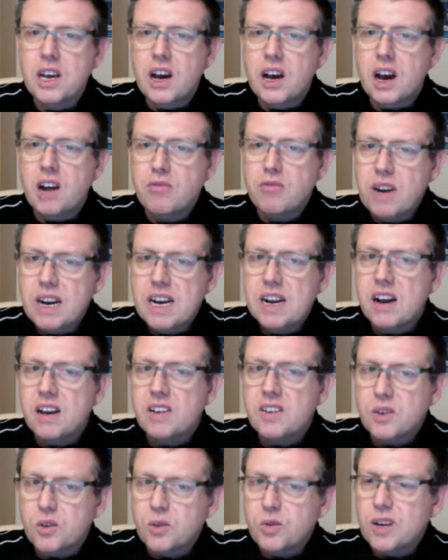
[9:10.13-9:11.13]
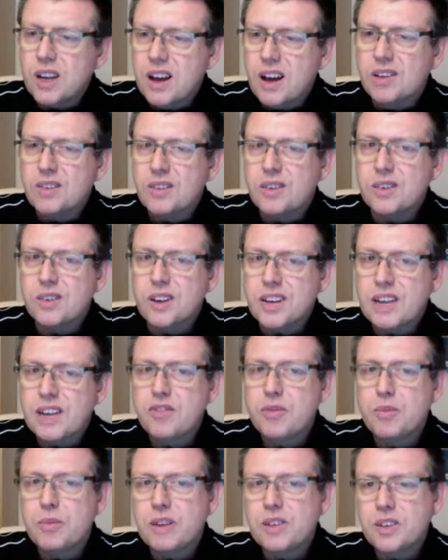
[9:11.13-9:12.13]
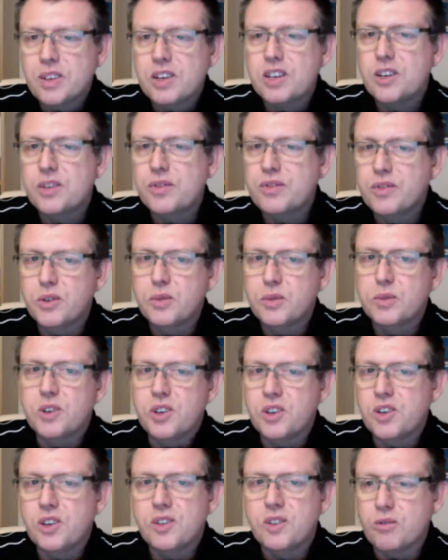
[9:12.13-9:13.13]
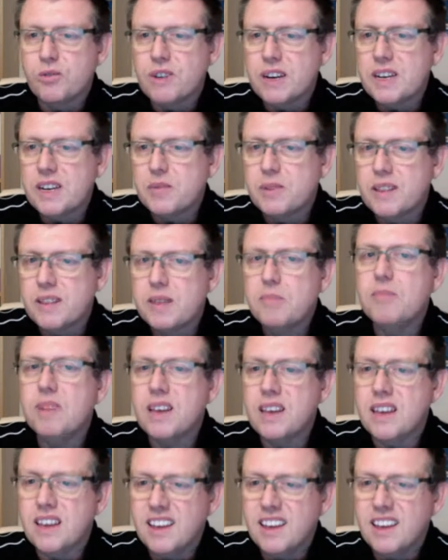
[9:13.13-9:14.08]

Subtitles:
I realized that all the answers I'd ever been searching for were just already within me.